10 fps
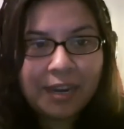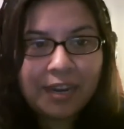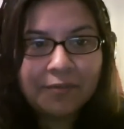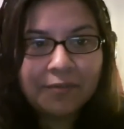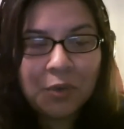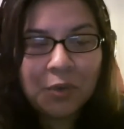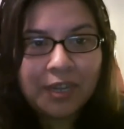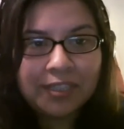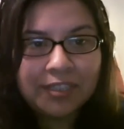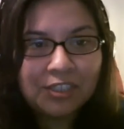way of
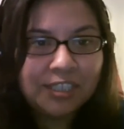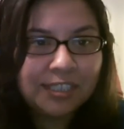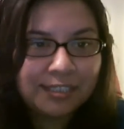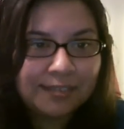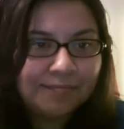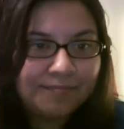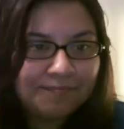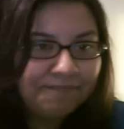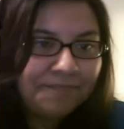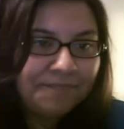showing that she's
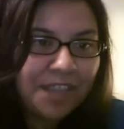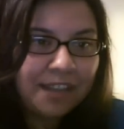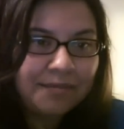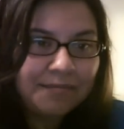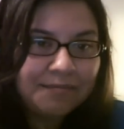got